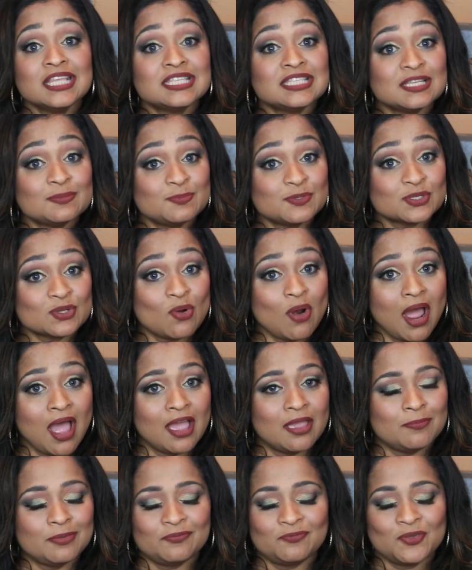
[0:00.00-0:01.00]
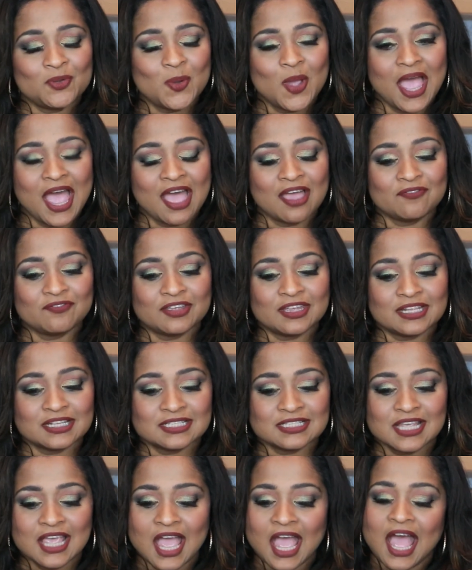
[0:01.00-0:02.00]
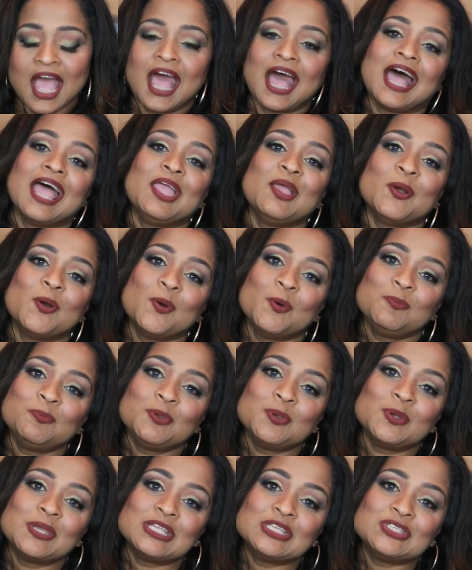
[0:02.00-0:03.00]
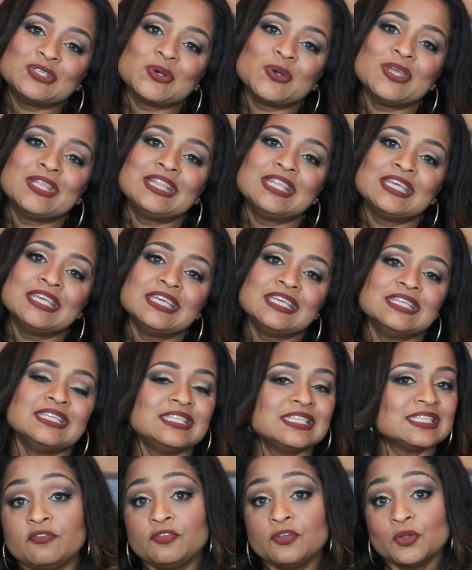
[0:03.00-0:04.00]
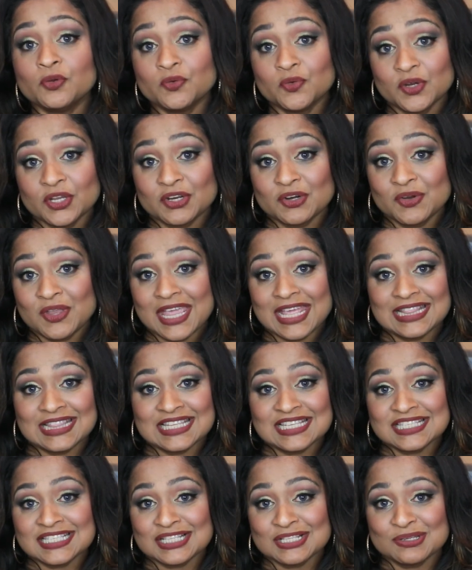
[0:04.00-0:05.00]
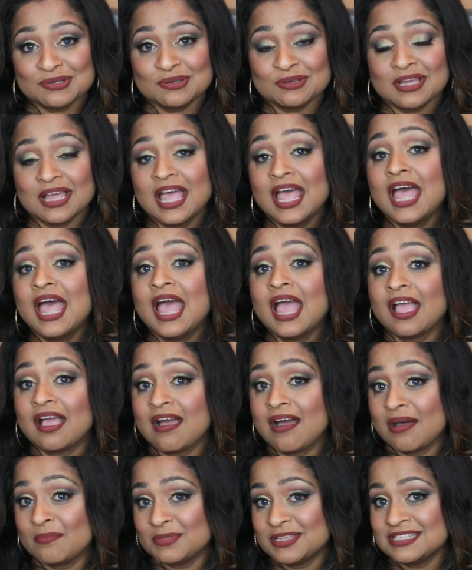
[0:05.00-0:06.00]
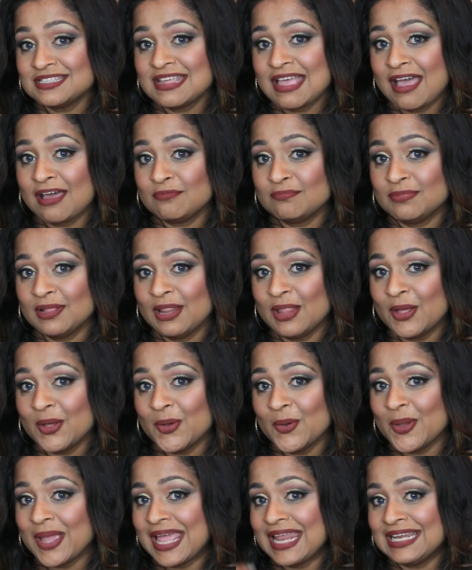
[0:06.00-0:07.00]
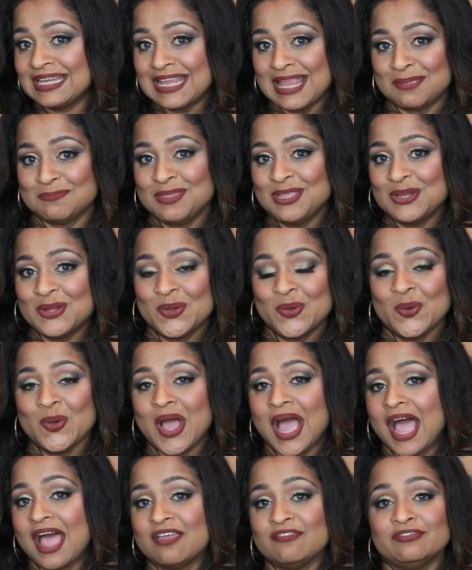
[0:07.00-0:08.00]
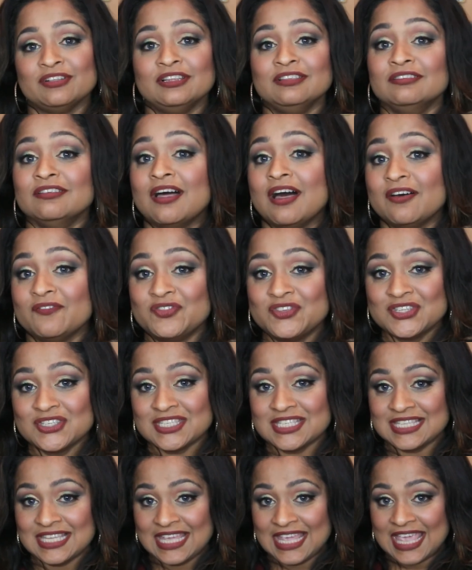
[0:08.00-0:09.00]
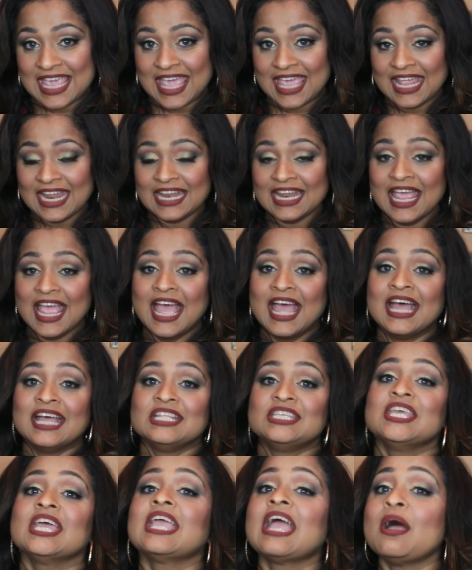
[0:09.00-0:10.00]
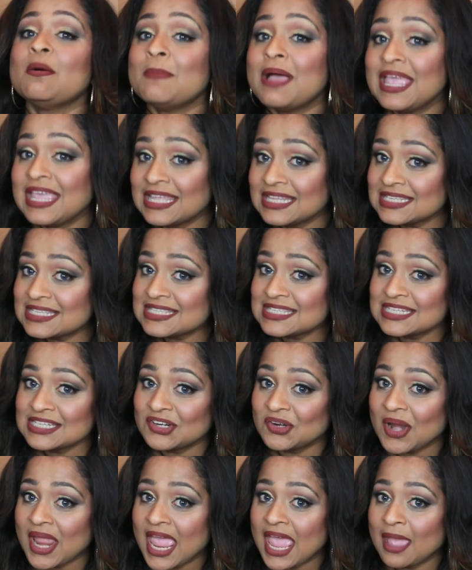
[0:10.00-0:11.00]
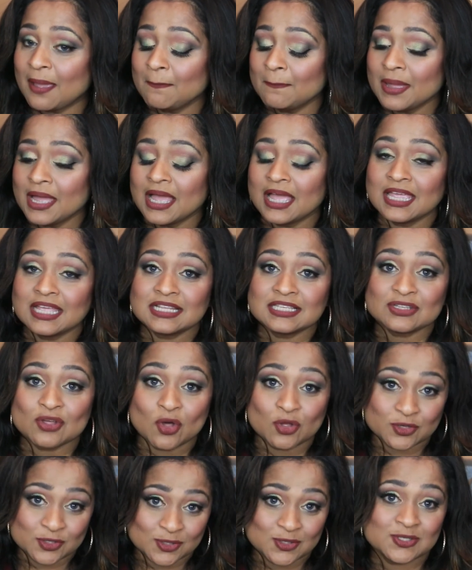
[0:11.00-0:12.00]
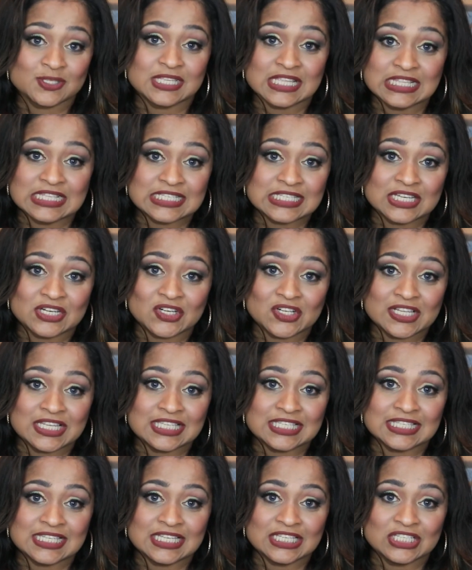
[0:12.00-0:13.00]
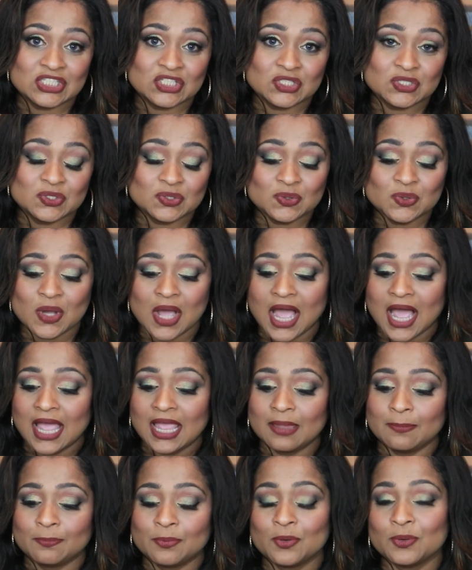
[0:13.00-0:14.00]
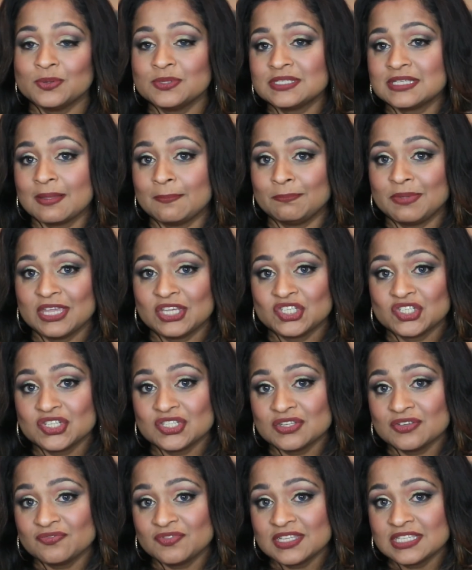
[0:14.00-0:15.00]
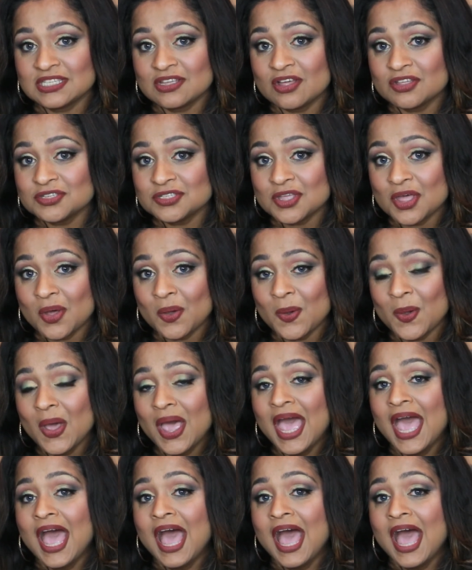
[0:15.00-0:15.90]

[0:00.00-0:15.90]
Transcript: Subscribe if you haven't. I hope you enjoyed this. If you recreate this look, comment down below and let me know. I would love to see it. Check out my Instagram. It's also SincerelySiju. I post some pictures of this also.